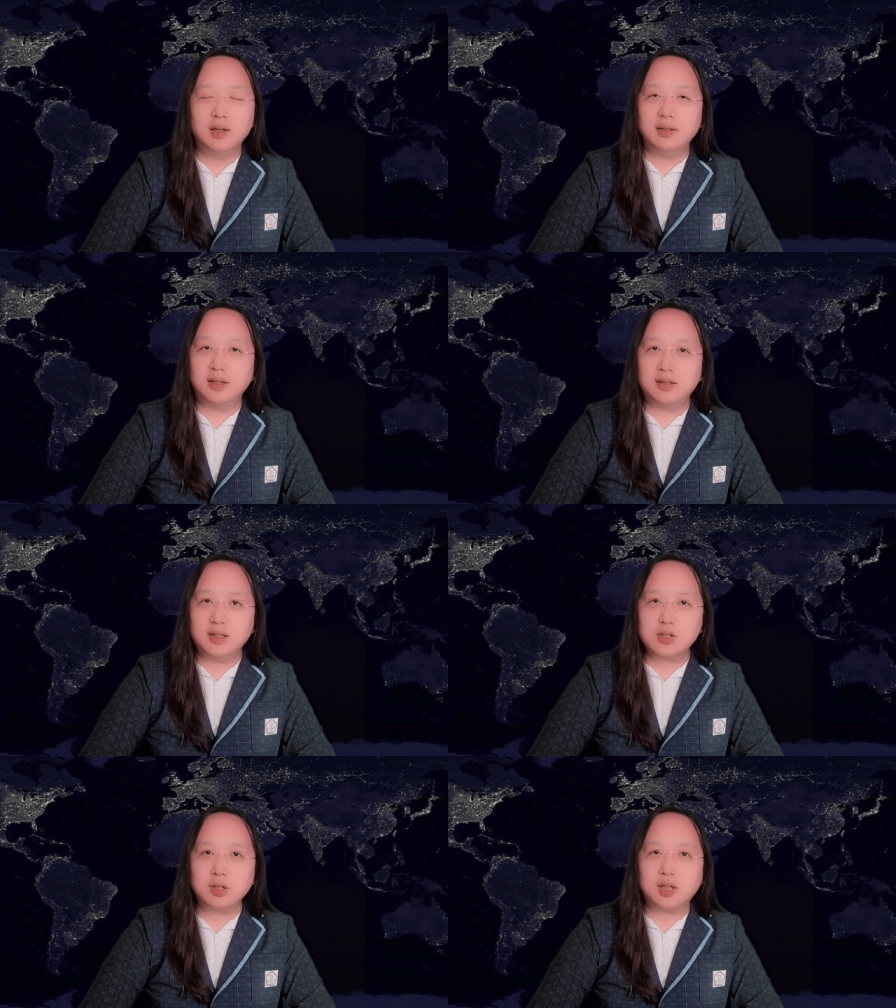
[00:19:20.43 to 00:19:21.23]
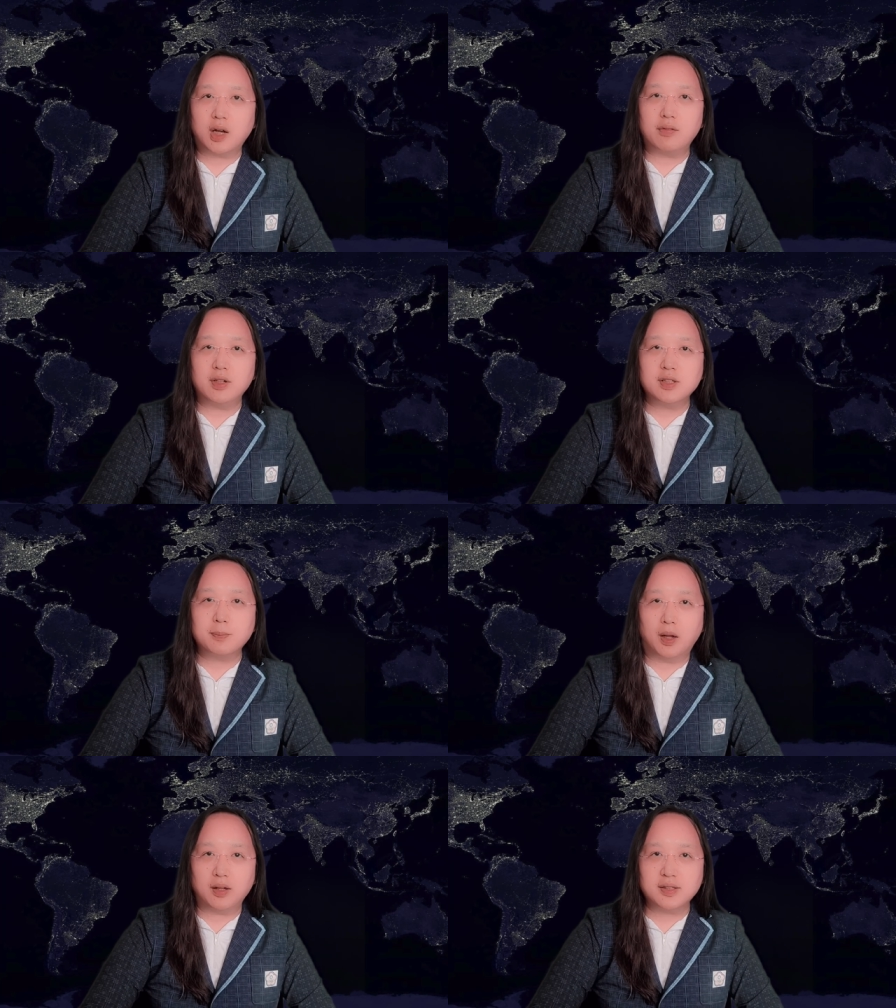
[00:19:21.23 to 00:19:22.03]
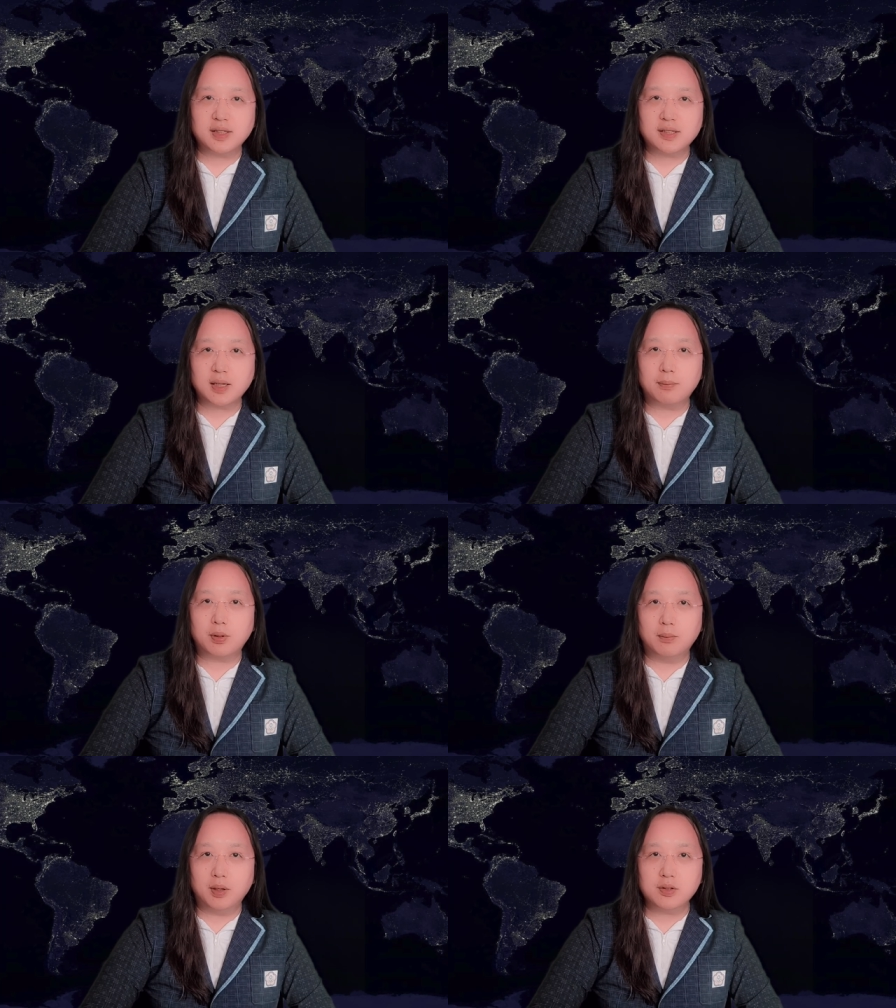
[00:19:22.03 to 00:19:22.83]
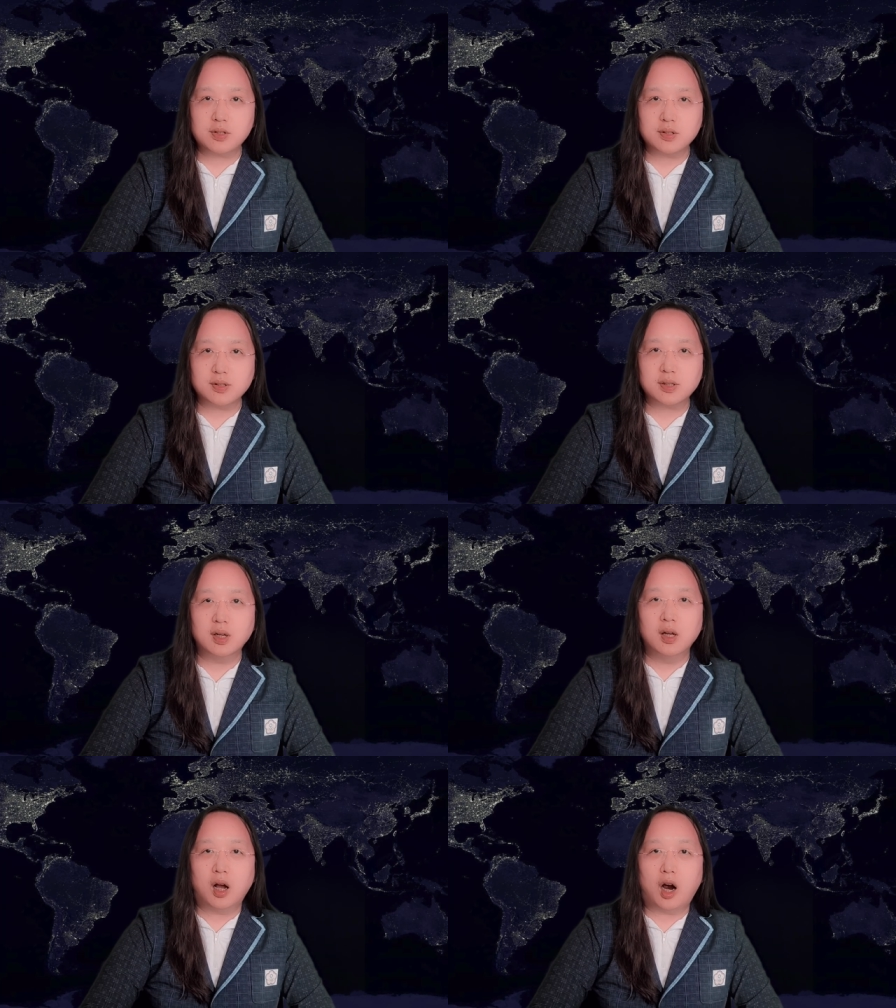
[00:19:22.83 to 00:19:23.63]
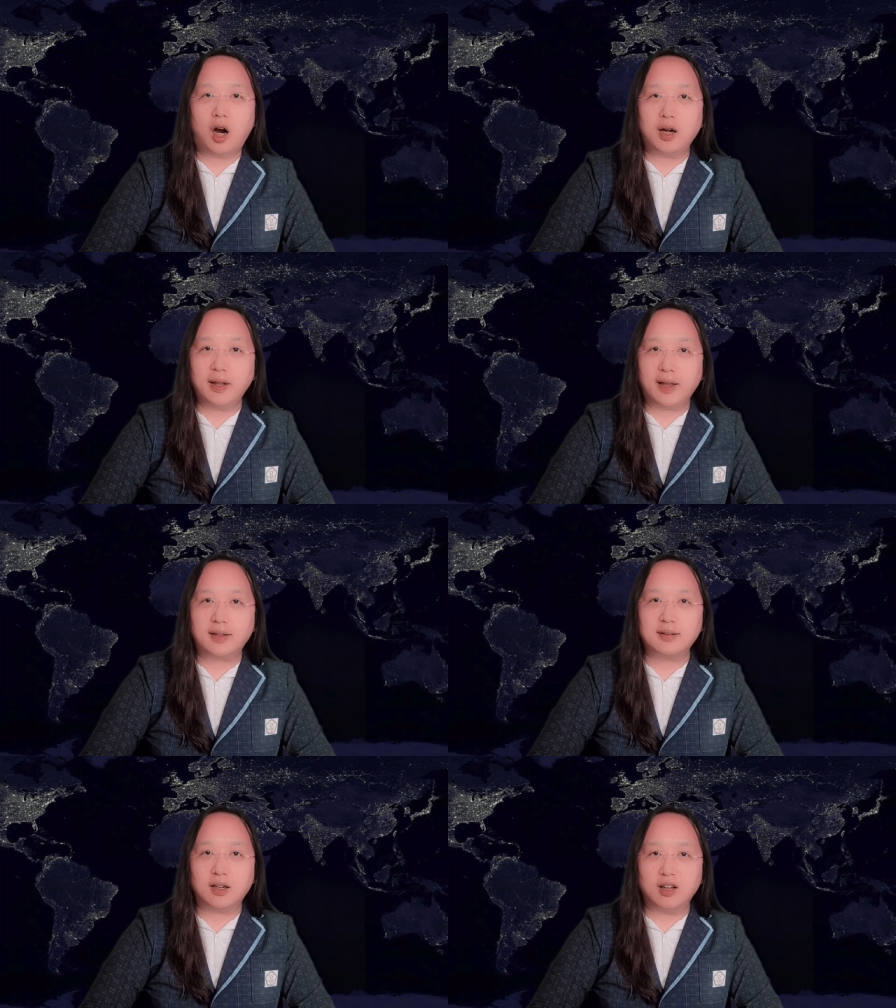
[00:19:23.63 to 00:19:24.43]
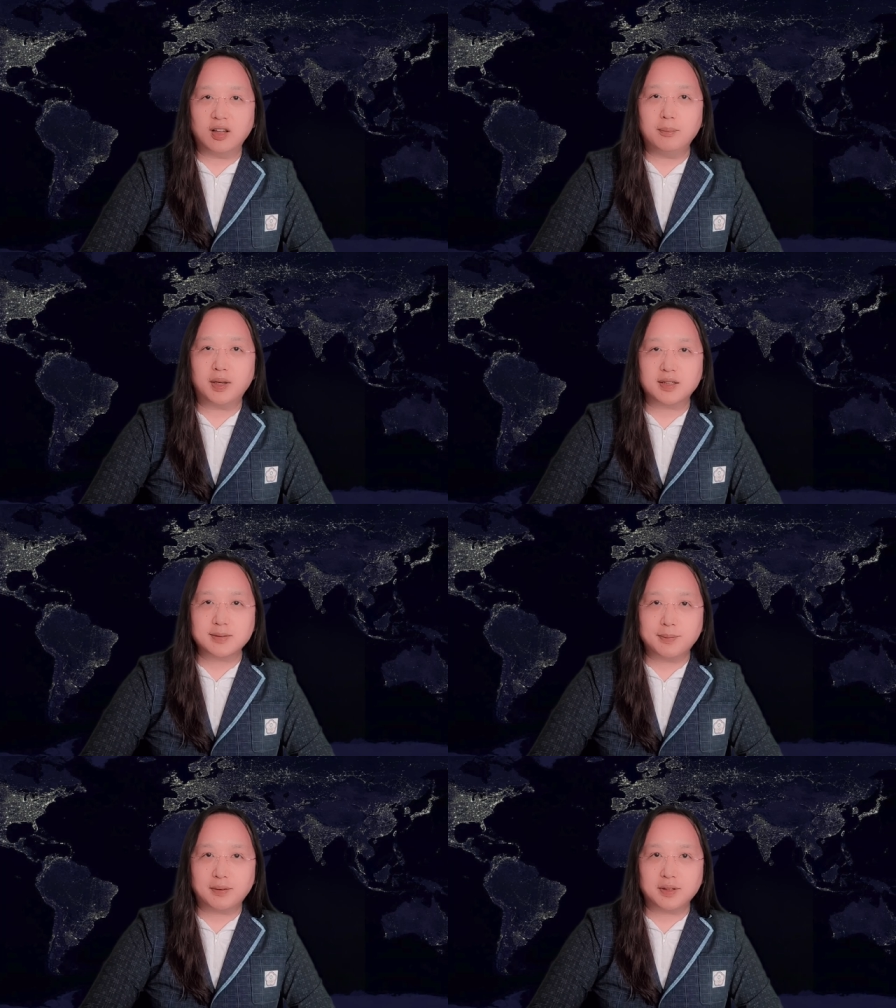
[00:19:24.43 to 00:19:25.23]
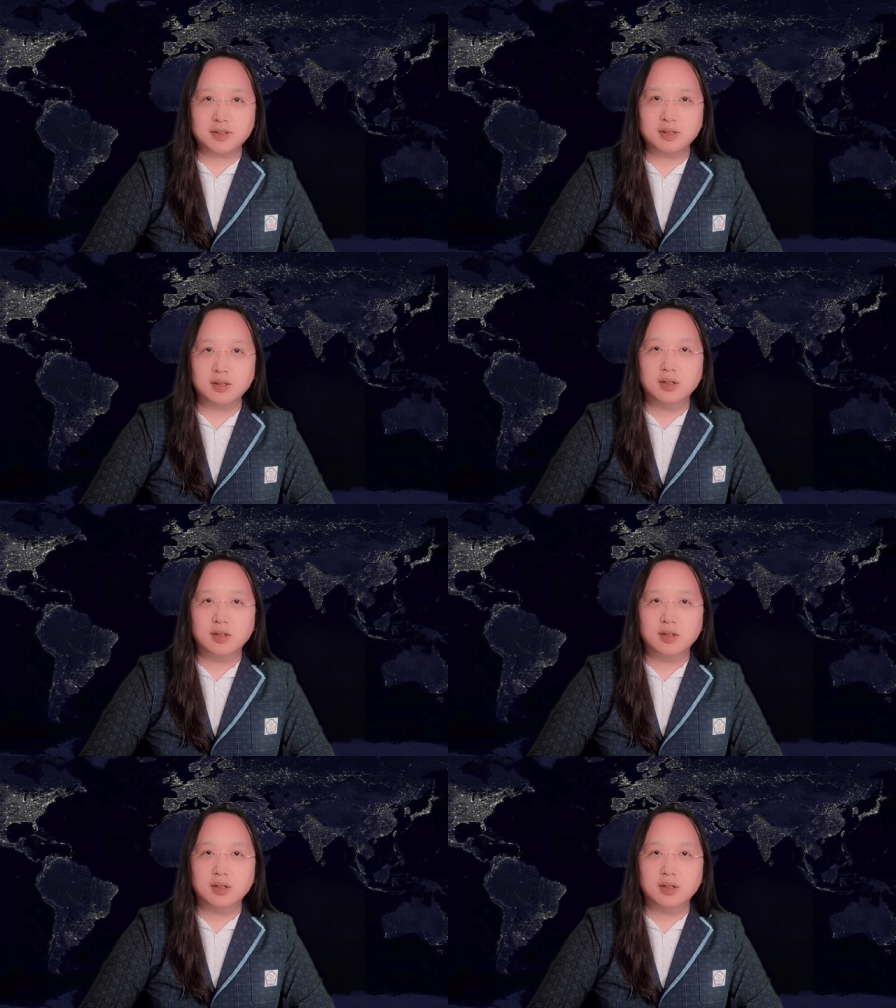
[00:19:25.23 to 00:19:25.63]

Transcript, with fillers: that digital governance policies and promotions are like the Olympic spirit.